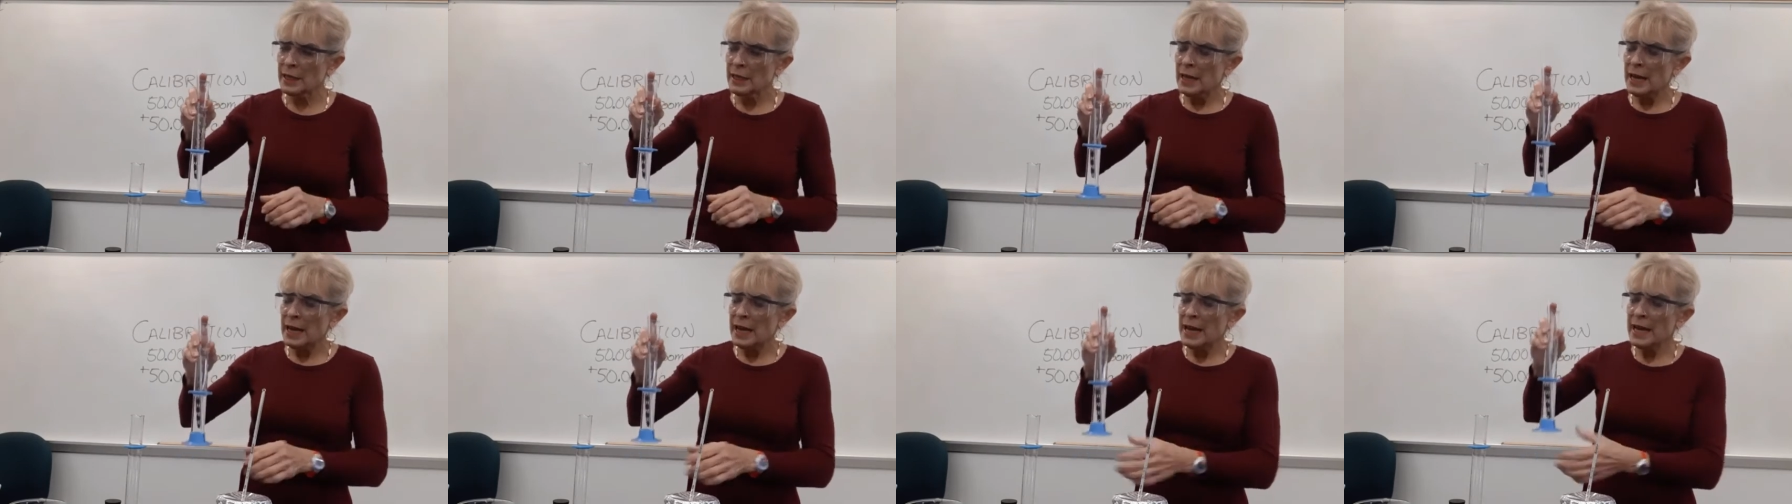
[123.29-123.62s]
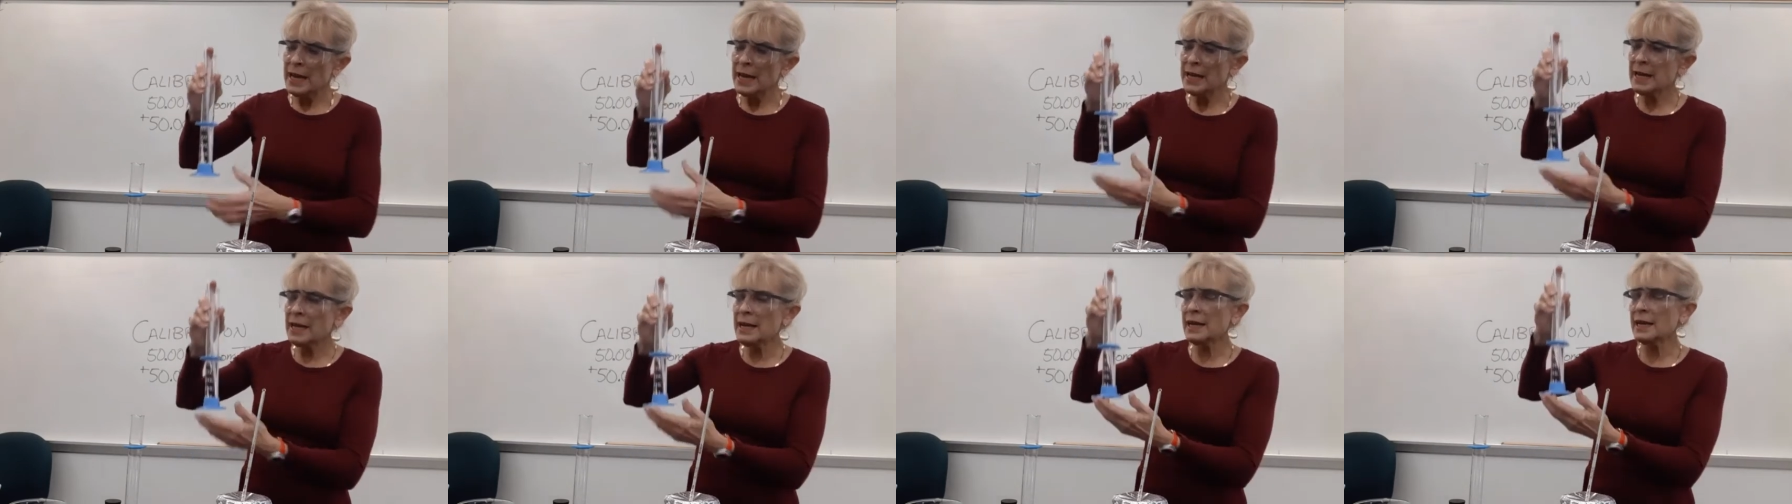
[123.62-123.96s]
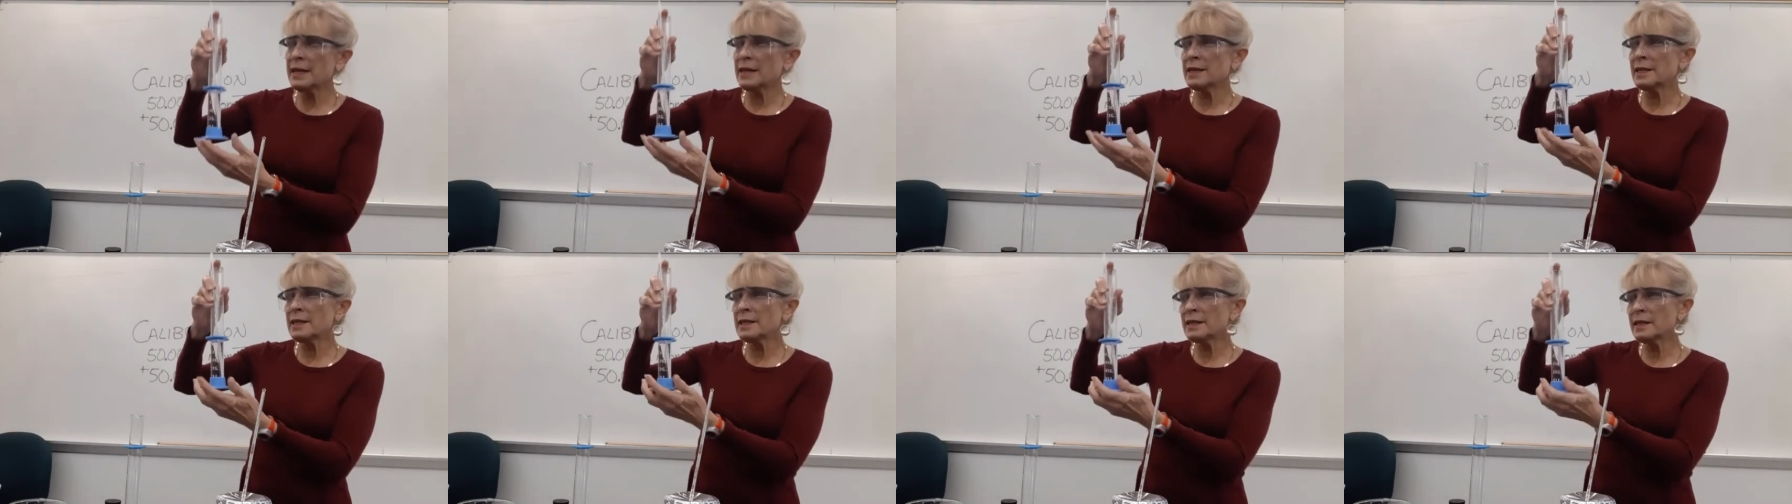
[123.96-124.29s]

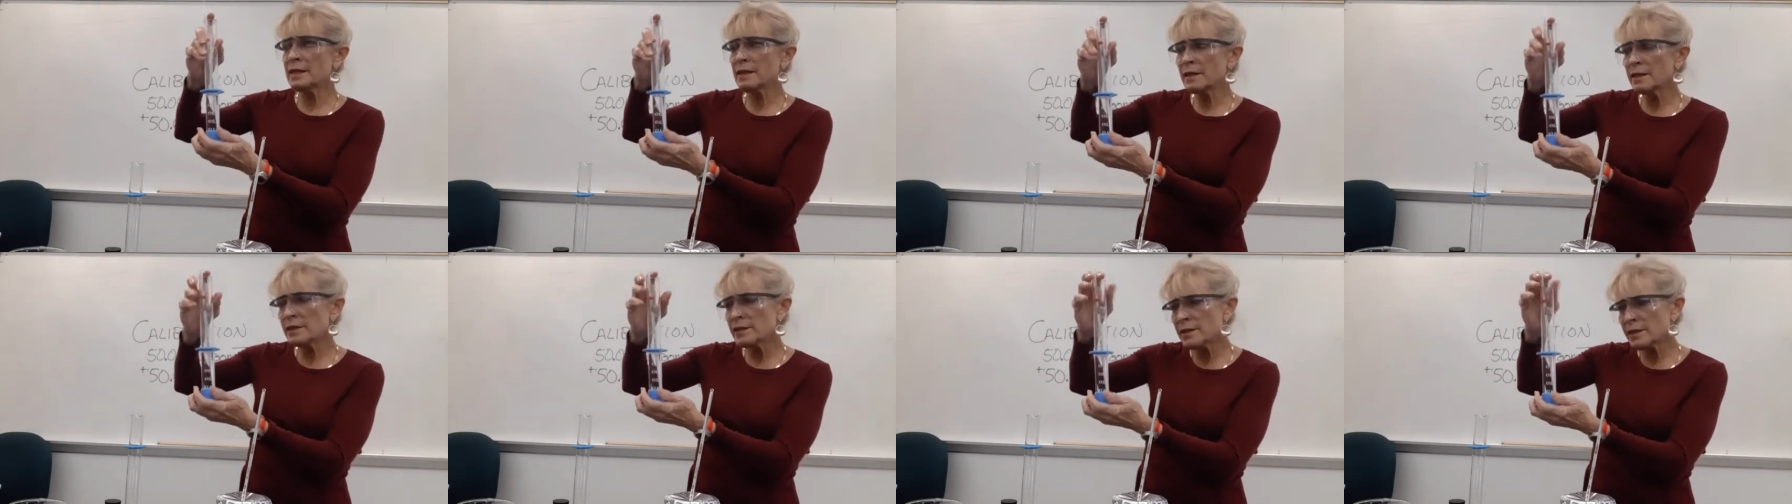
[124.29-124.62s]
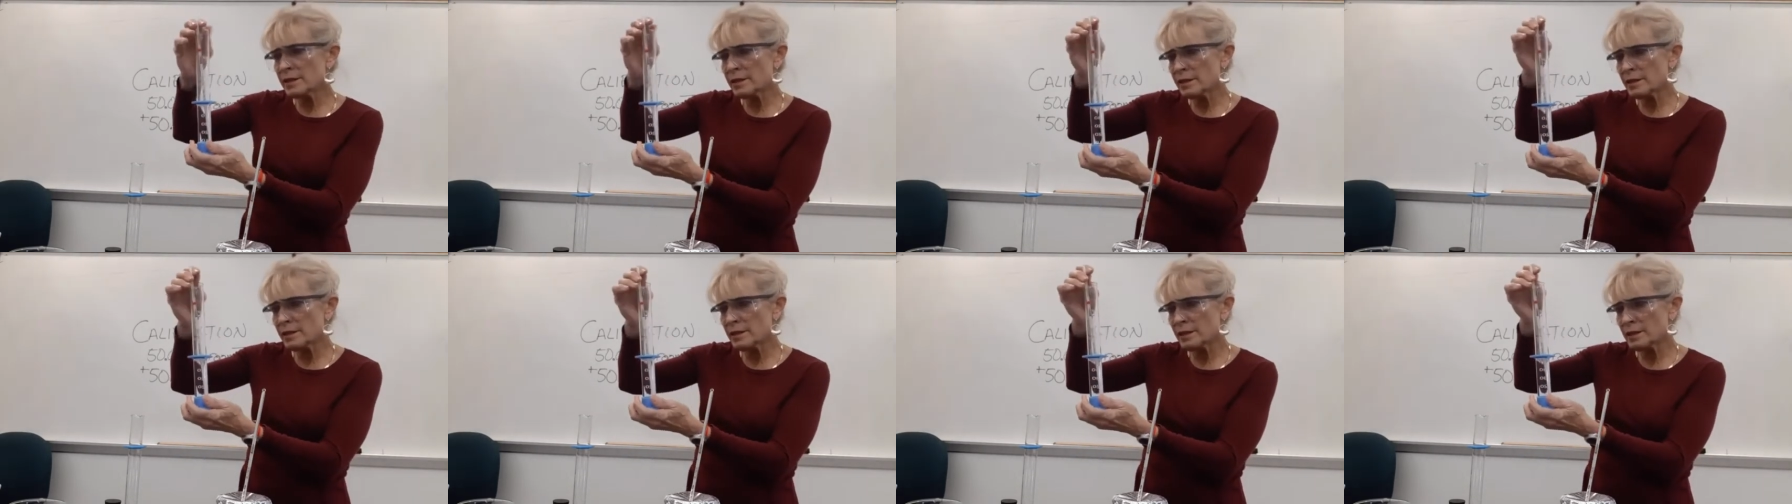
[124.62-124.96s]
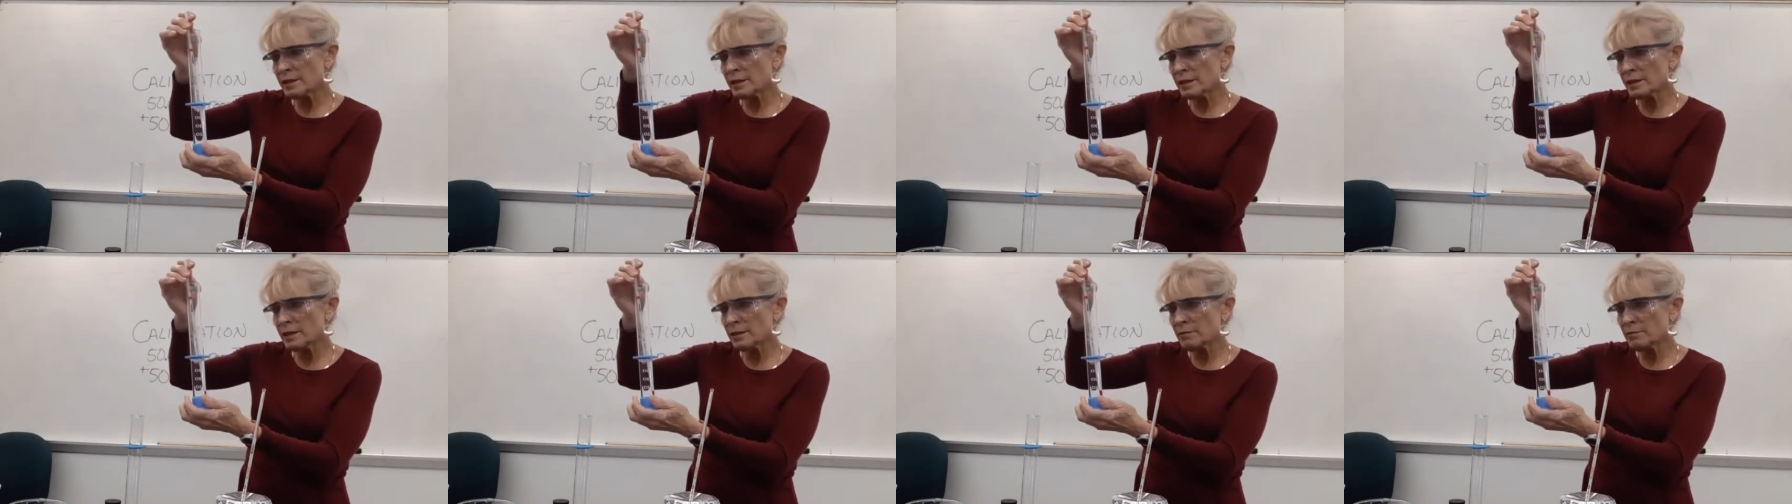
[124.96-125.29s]
And
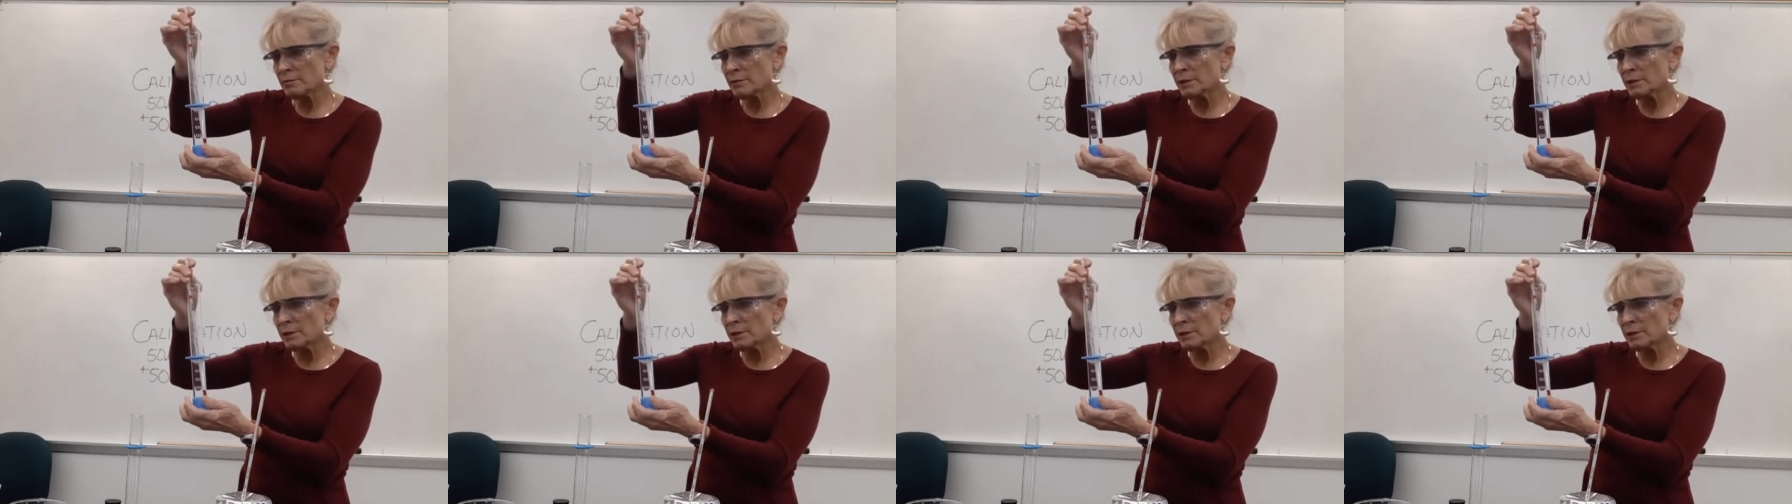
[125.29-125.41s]
we